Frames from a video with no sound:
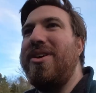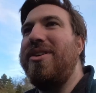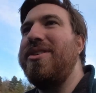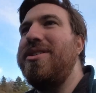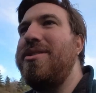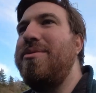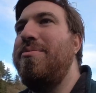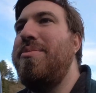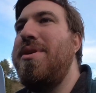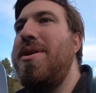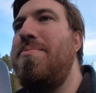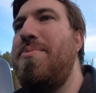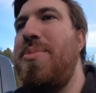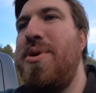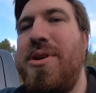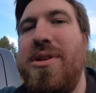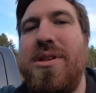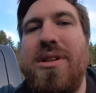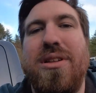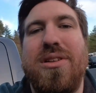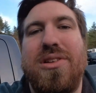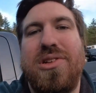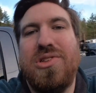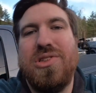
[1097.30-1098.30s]
There are some
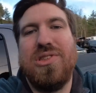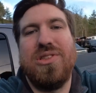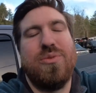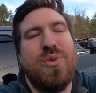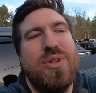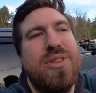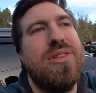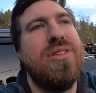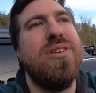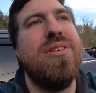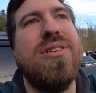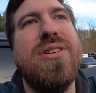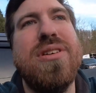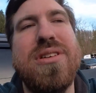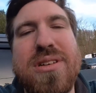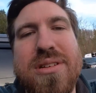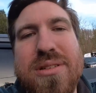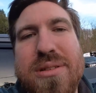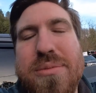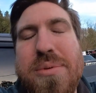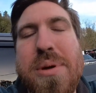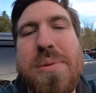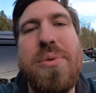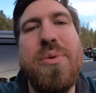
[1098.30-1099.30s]
people with
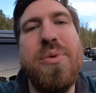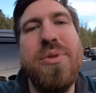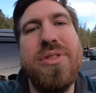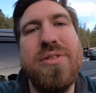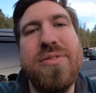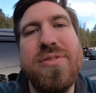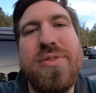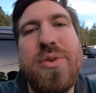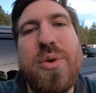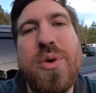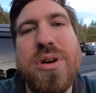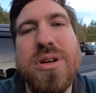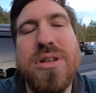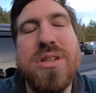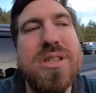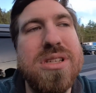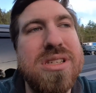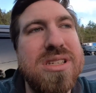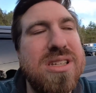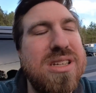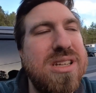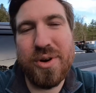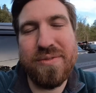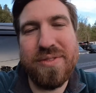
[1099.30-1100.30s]
the
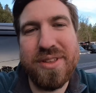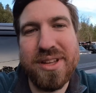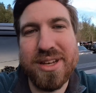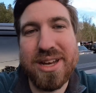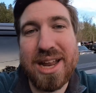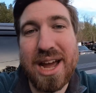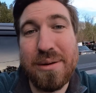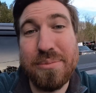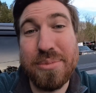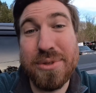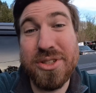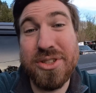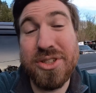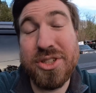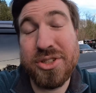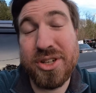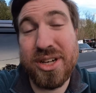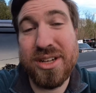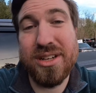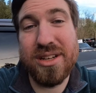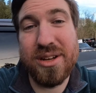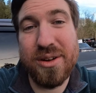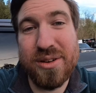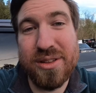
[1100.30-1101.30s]
Fords who have the adapters
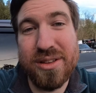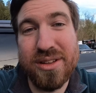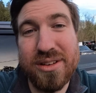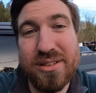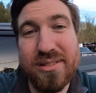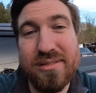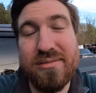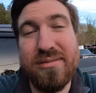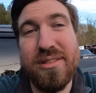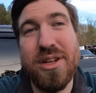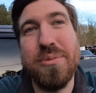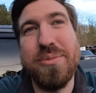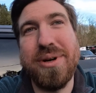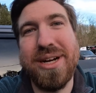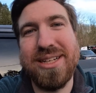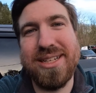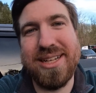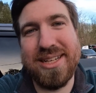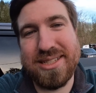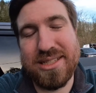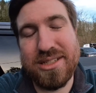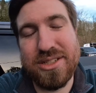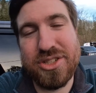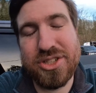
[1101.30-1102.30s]
tried to go to the nearby
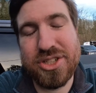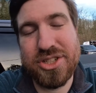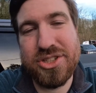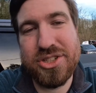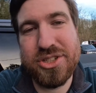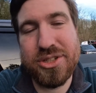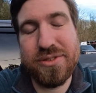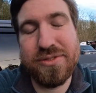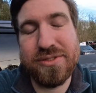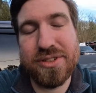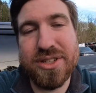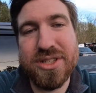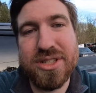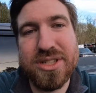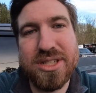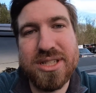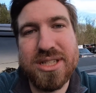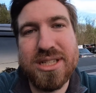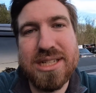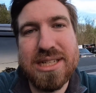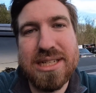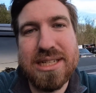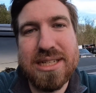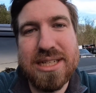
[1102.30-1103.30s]
Tesla charger
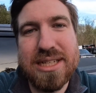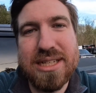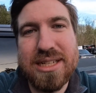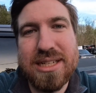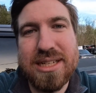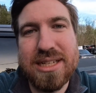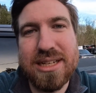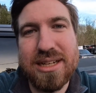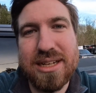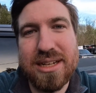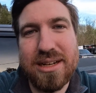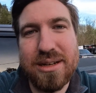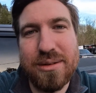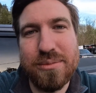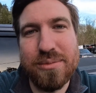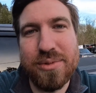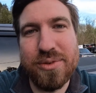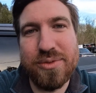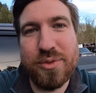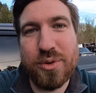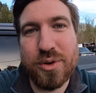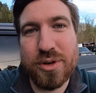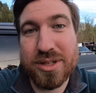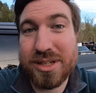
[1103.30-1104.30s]
first,
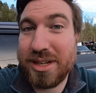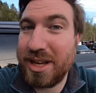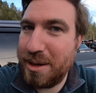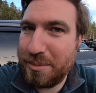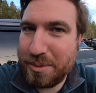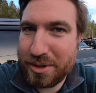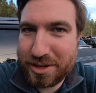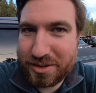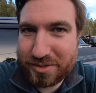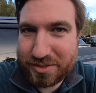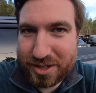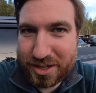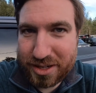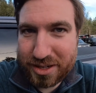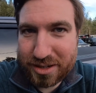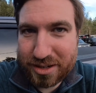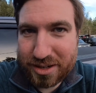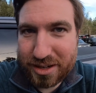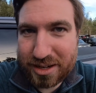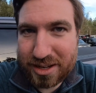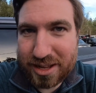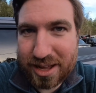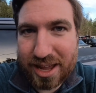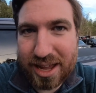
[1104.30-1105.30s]
before coming over
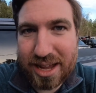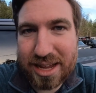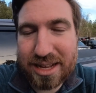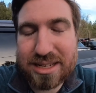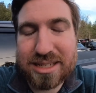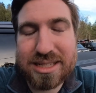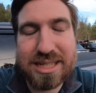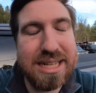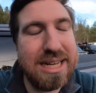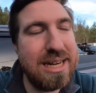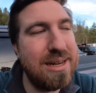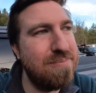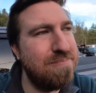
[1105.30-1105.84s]
here, and